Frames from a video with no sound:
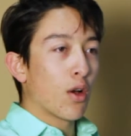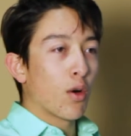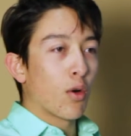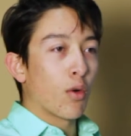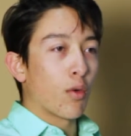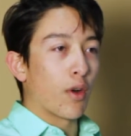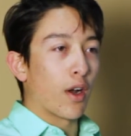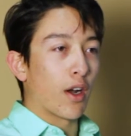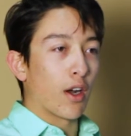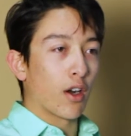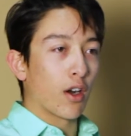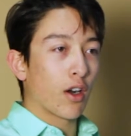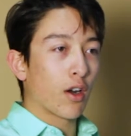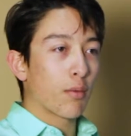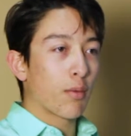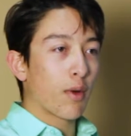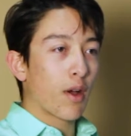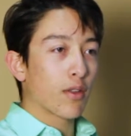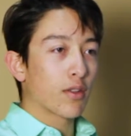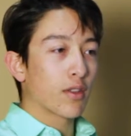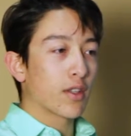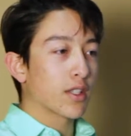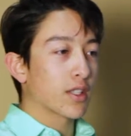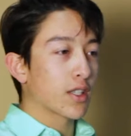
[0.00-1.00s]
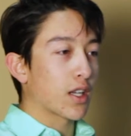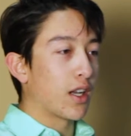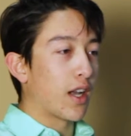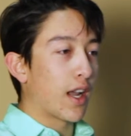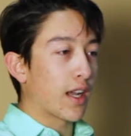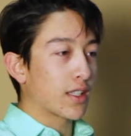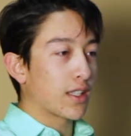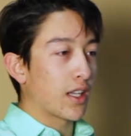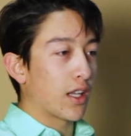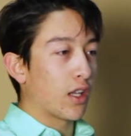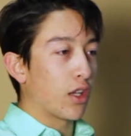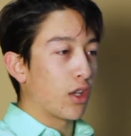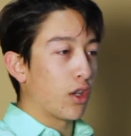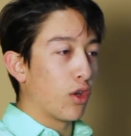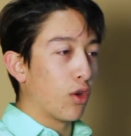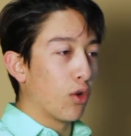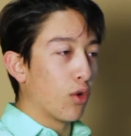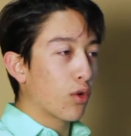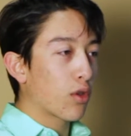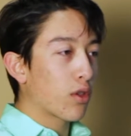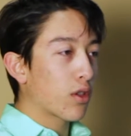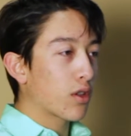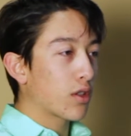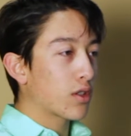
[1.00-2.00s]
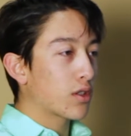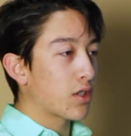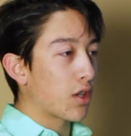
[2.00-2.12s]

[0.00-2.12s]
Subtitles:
When I heard about this, connecting youth